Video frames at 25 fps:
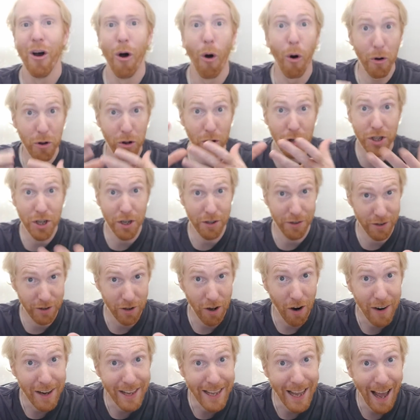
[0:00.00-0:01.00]
or you're just
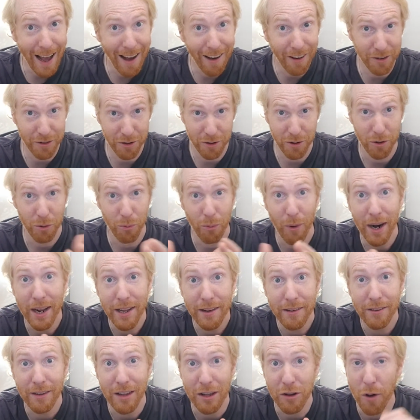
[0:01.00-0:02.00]
starting out,
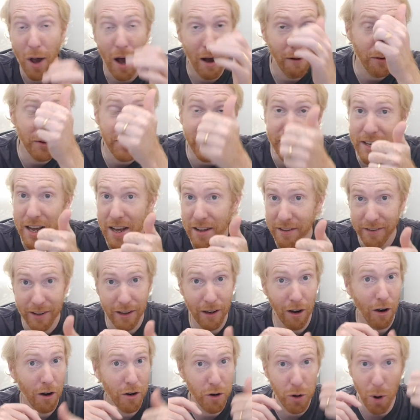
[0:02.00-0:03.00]
right? You have a
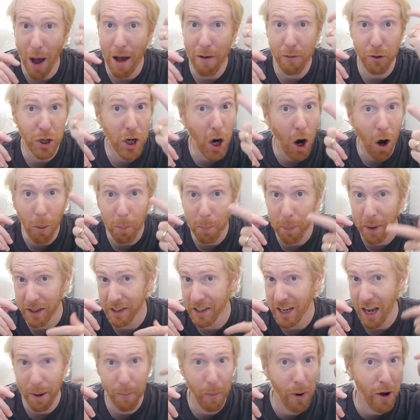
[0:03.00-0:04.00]
DSLR, you have a
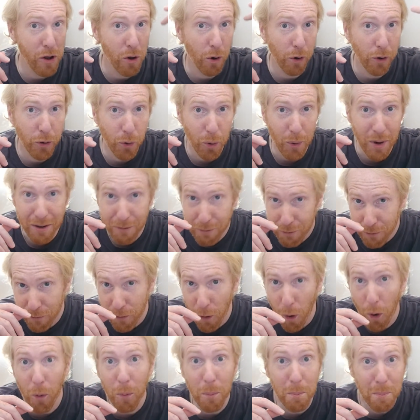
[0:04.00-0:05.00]
compact camera, you're doing
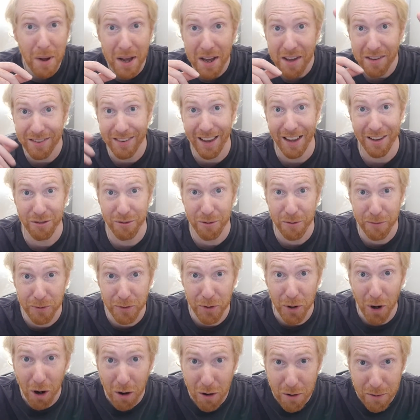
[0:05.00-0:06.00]
phone-based
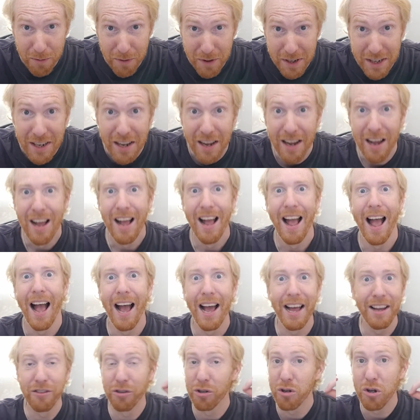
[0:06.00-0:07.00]
astrophotography,
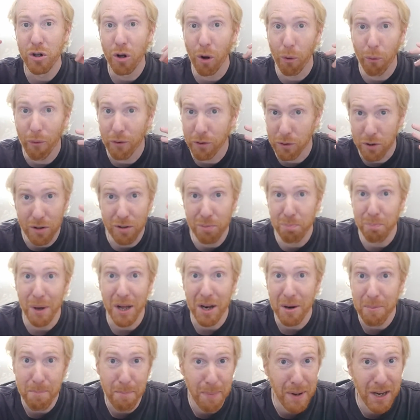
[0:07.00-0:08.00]
and so you don't want to
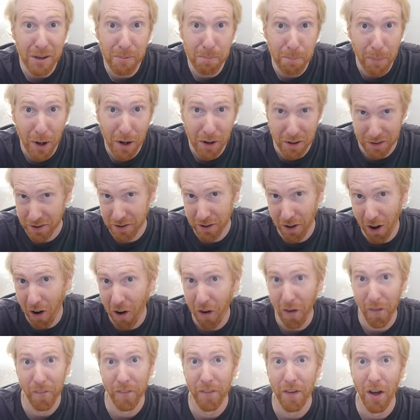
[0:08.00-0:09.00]
spend big bucks
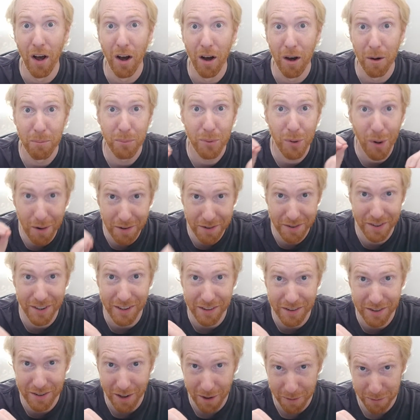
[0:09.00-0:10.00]
on
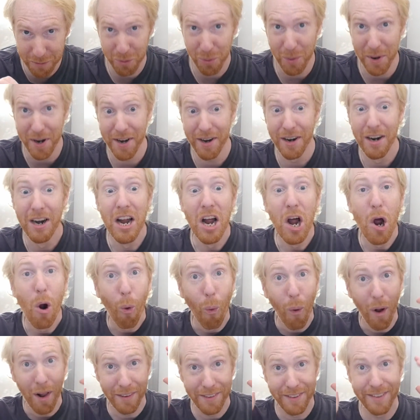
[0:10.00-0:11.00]
processing software,
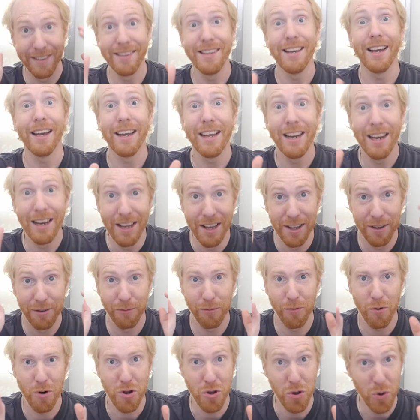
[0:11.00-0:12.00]
well, Siril is
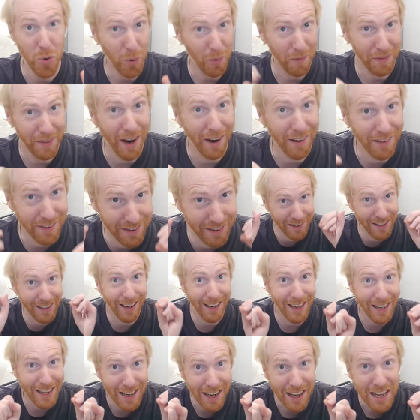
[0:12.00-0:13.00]
for you. Now,
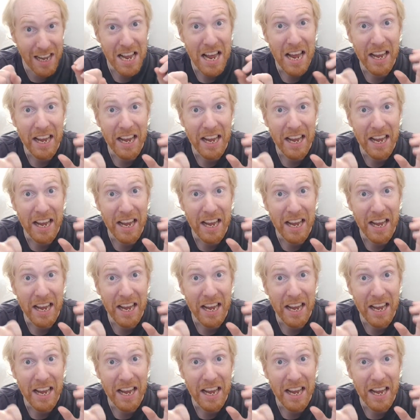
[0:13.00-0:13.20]
Siril